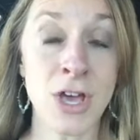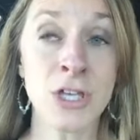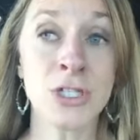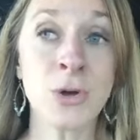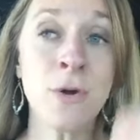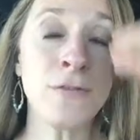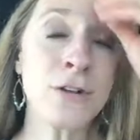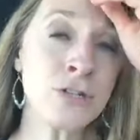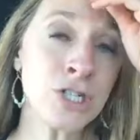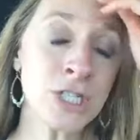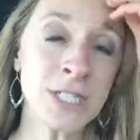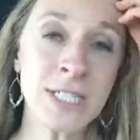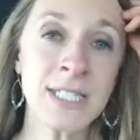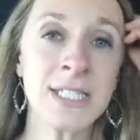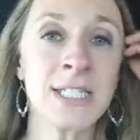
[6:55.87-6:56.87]
So if you're
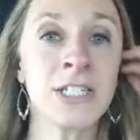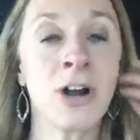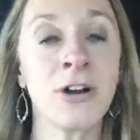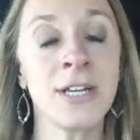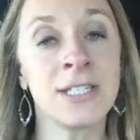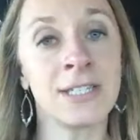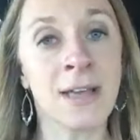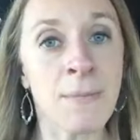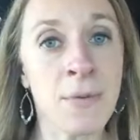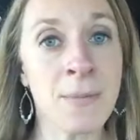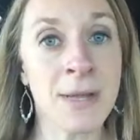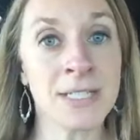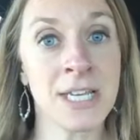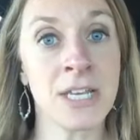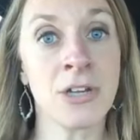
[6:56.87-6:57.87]
just starting
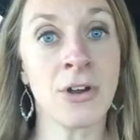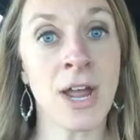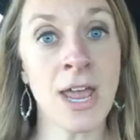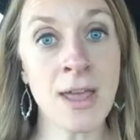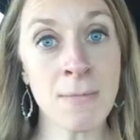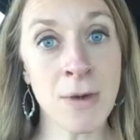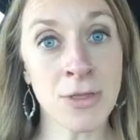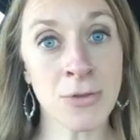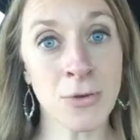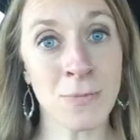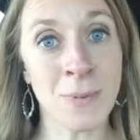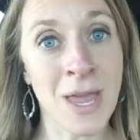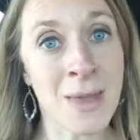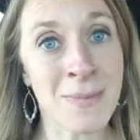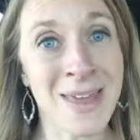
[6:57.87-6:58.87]
supplementing your eight month
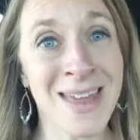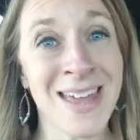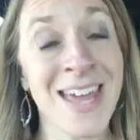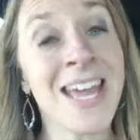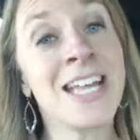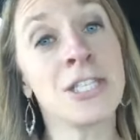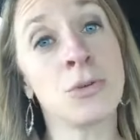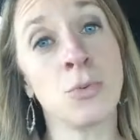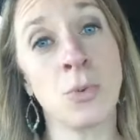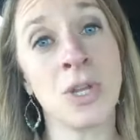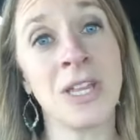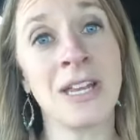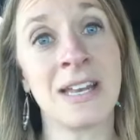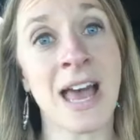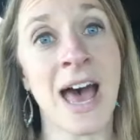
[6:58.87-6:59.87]
old baby, it's
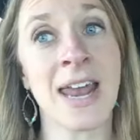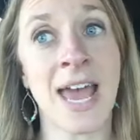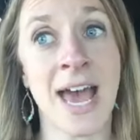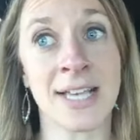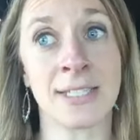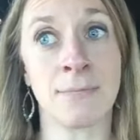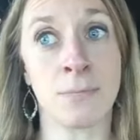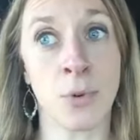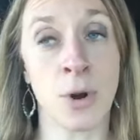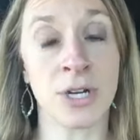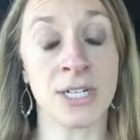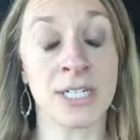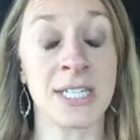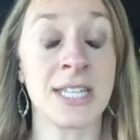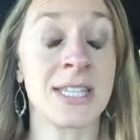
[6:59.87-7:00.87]
really not as
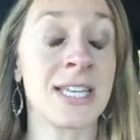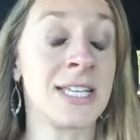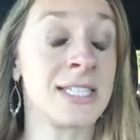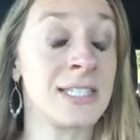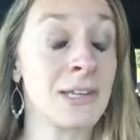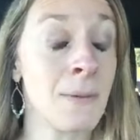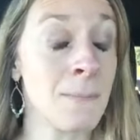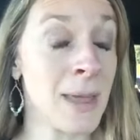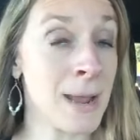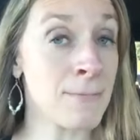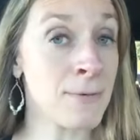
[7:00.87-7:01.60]
important. They still may